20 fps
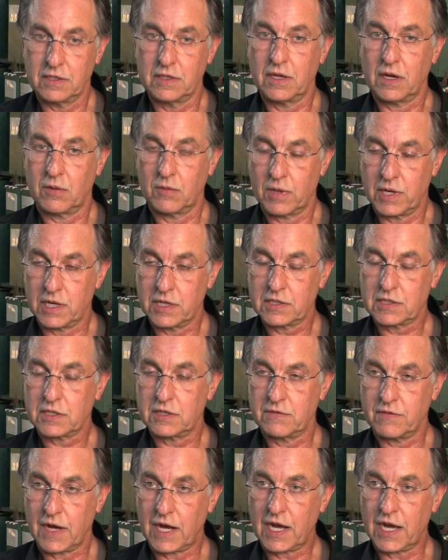nowhere to
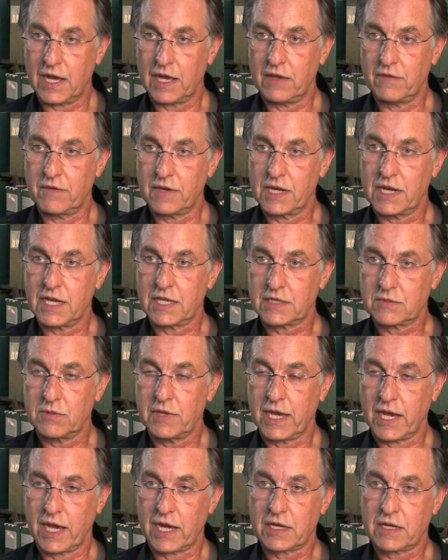survive unless
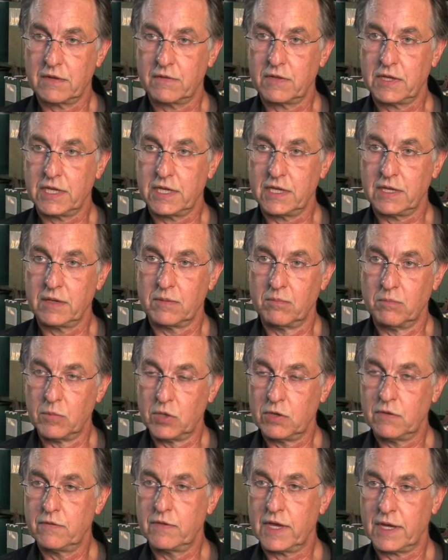we actively
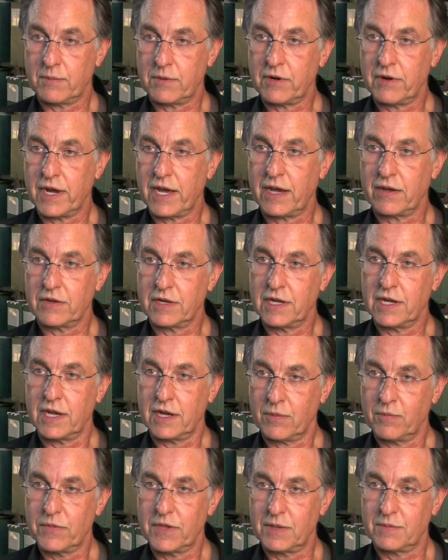move them around and
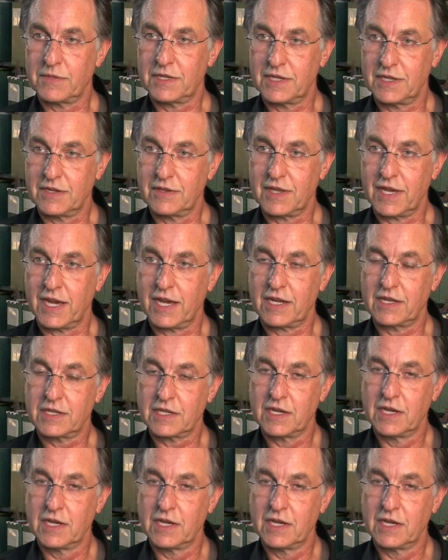help them to do that.